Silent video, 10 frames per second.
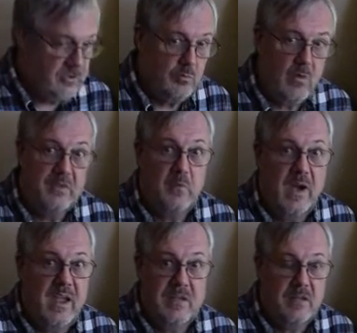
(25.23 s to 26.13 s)
just one
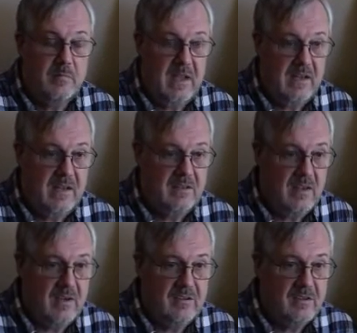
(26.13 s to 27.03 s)
way. You can make any
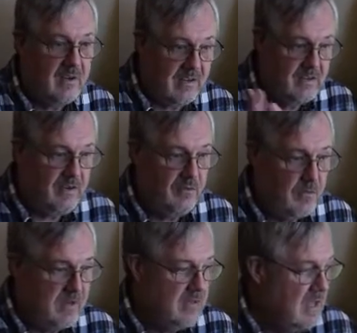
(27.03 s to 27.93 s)
signs all kinds of different
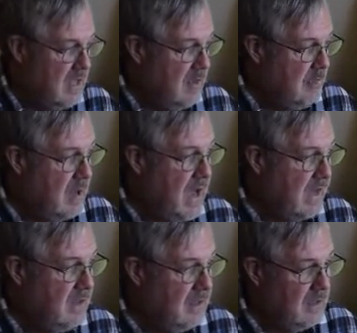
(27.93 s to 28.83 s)
ways.
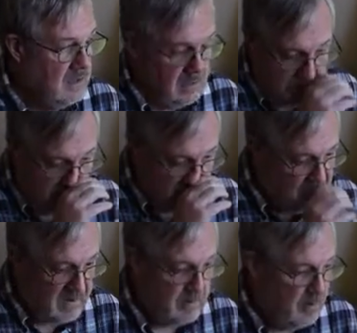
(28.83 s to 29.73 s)
But
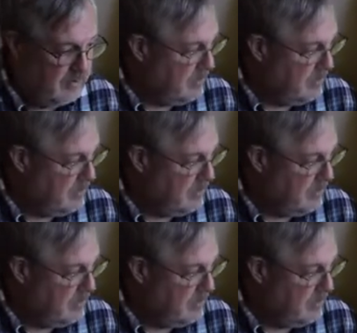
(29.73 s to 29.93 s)
one of the most